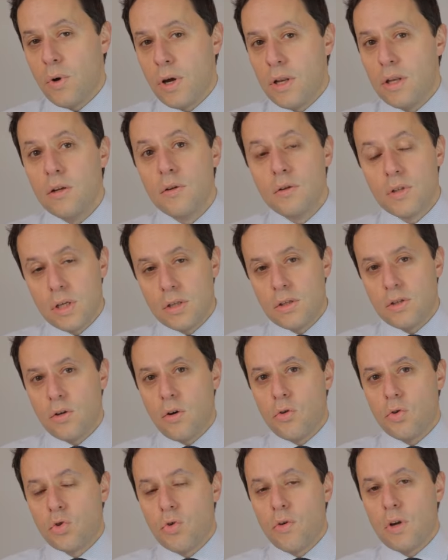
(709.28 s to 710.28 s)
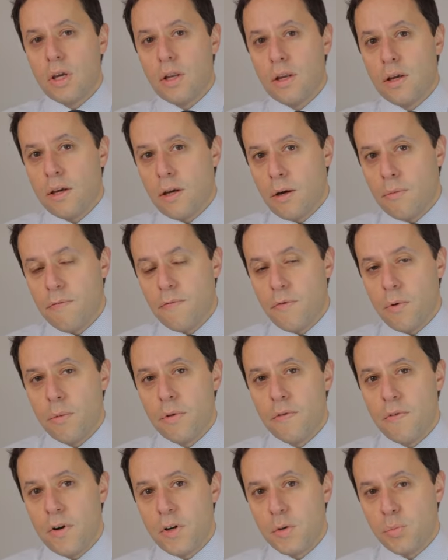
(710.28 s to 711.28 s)
when you did start drawing an income from
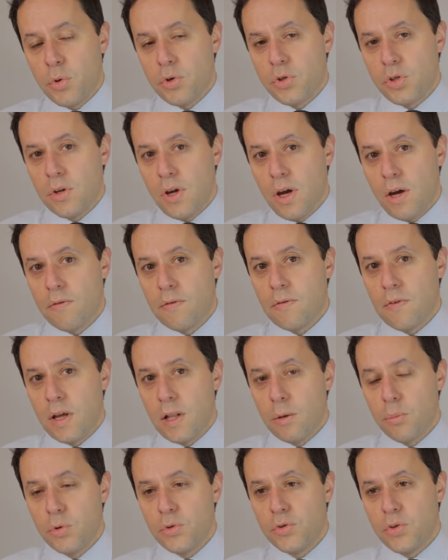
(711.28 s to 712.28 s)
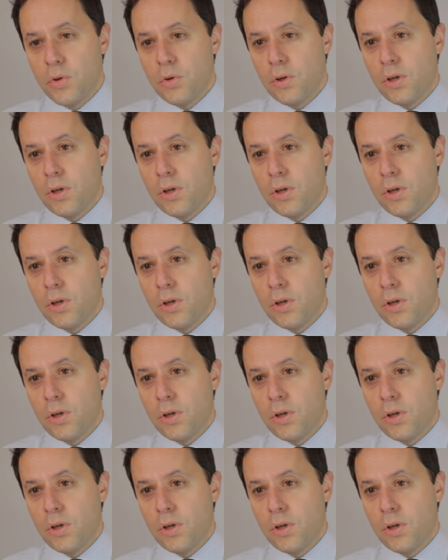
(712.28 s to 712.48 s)
the various pots you have available to